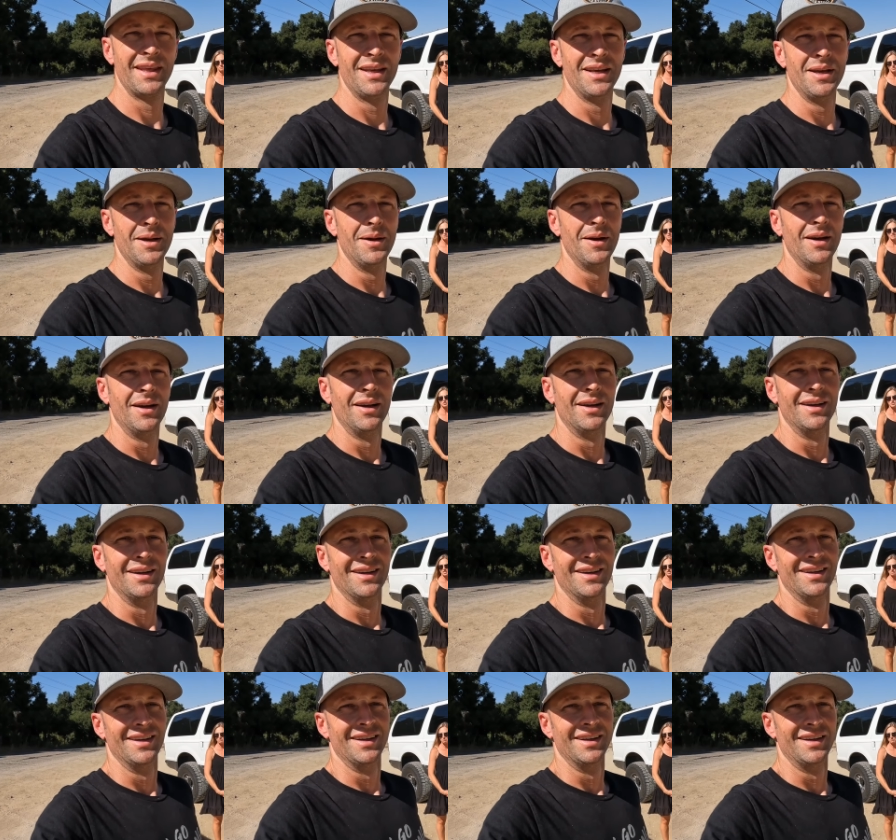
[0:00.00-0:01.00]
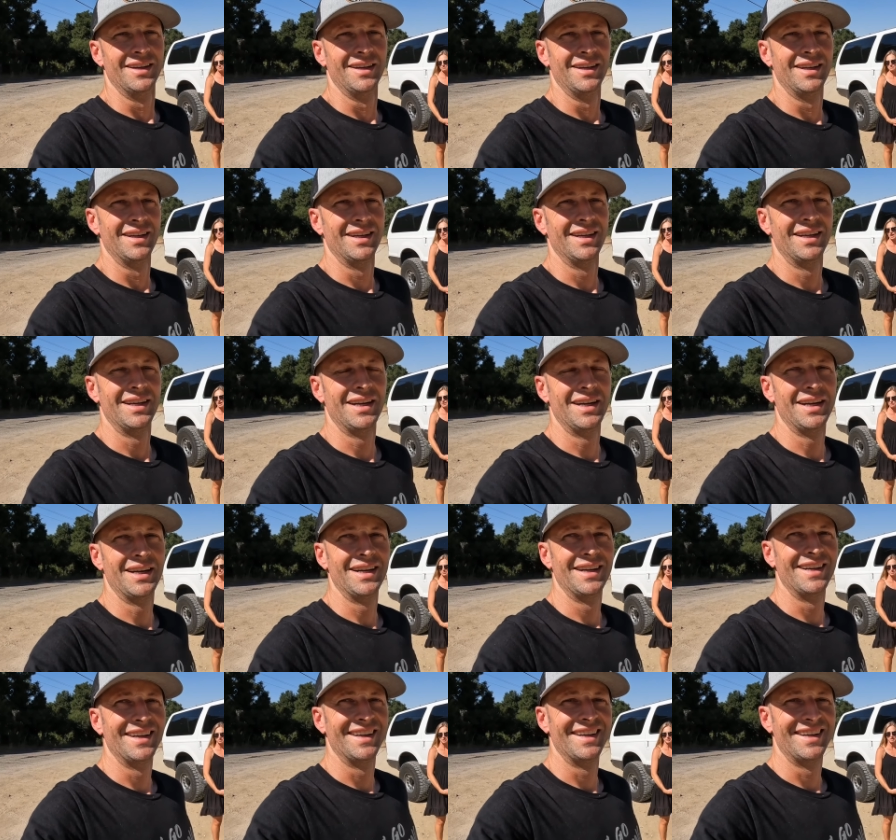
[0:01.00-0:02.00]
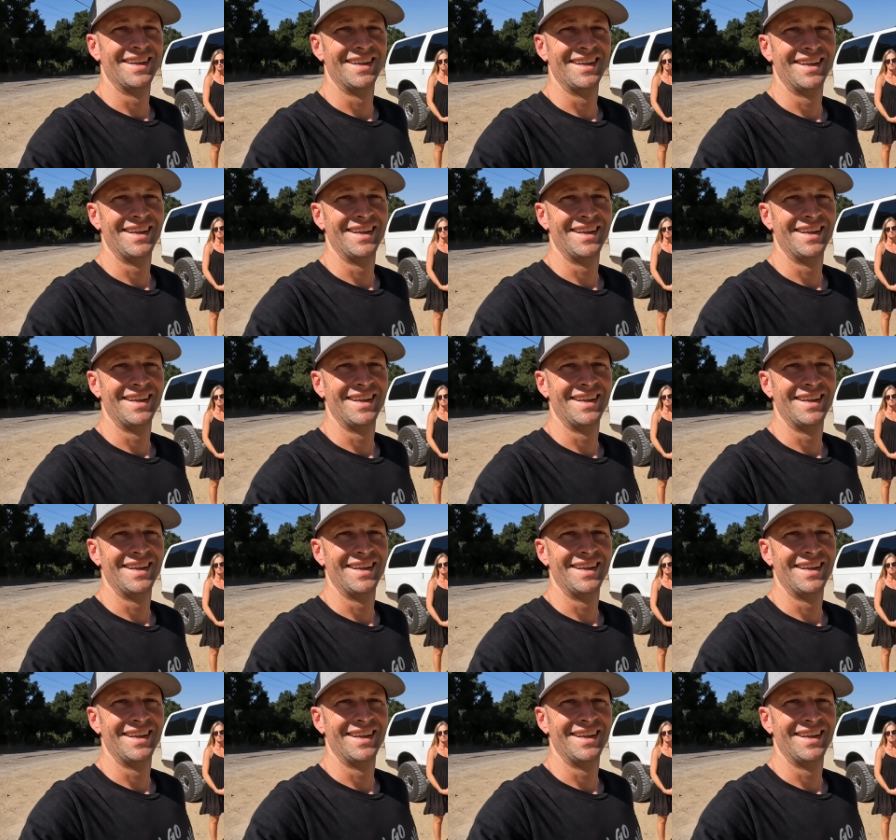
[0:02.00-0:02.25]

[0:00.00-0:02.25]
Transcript: You need sheep. I owe you Sheep.